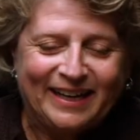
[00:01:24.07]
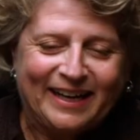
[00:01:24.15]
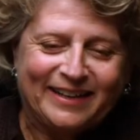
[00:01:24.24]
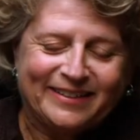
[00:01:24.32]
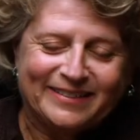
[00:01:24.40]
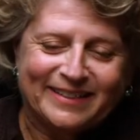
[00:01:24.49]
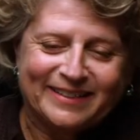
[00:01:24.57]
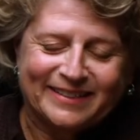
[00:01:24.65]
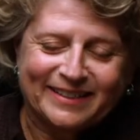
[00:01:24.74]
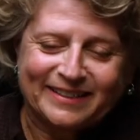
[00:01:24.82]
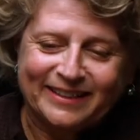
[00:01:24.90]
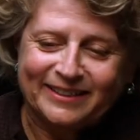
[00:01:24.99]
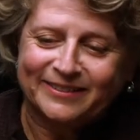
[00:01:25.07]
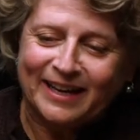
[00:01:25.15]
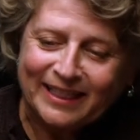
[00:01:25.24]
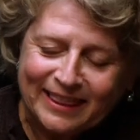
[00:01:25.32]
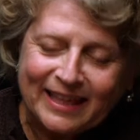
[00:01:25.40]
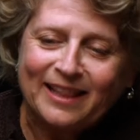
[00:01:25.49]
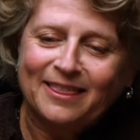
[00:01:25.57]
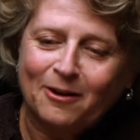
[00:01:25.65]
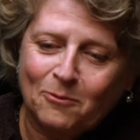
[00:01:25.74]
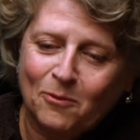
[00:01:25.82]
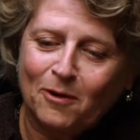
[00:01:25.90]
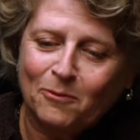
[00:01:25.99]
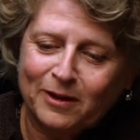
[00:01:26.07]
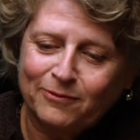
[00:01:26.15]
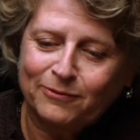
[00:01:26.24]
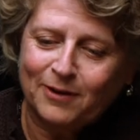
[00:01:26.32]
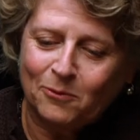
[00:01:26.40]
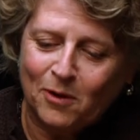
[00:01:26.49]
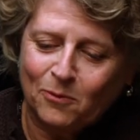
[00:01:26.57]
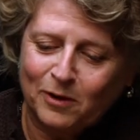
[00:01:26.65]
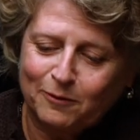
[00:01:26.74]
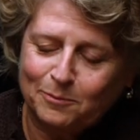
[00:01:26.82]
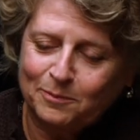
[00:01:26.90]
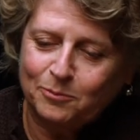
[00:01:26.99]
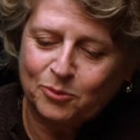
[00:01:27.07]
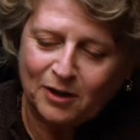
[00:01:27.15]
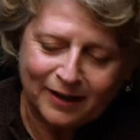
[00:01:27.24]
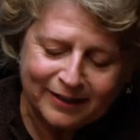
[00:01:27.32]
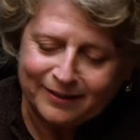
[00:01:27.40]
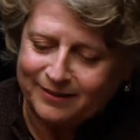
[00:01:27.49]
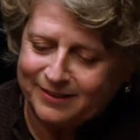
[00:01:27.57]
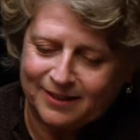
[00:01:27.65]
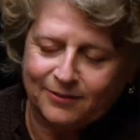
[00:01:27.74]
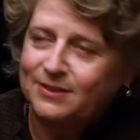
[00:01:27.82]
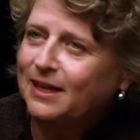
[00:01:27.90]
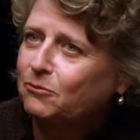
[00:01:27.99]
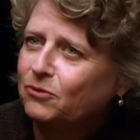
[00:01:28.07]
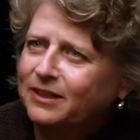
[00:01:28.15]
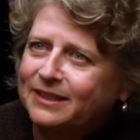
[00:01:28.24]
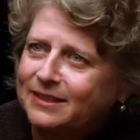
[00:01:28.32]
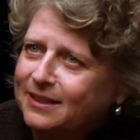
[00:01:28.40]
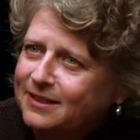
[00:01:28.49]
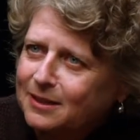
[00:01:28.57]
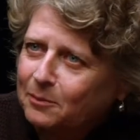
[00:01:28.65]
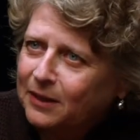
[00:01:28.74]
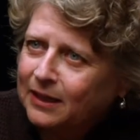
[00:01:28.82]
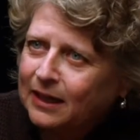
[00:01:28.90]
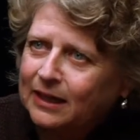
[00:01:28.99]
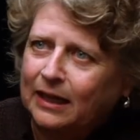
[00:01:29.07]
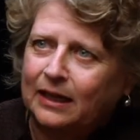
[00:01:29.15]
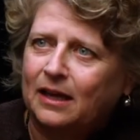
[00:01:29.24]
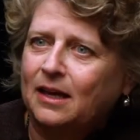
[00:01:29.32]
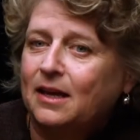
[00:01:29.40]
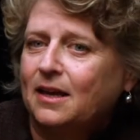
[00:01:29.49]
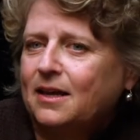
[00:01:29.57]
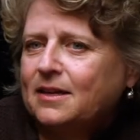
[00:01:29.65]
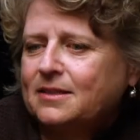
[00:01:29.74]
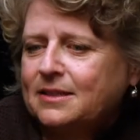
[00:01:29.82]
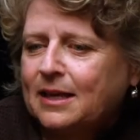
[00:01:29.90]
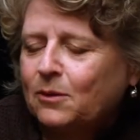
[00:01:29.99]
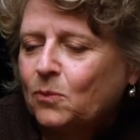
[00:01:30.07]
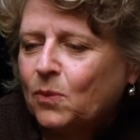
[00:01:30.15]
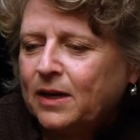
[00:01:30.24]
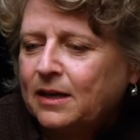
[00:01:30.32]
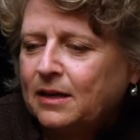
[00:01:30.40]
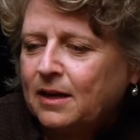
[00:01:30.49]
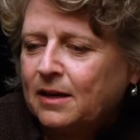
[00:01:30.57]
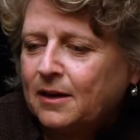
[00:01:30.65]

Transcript: our artistic leader, I think that what we've prided ourselves on really since the beginning is that we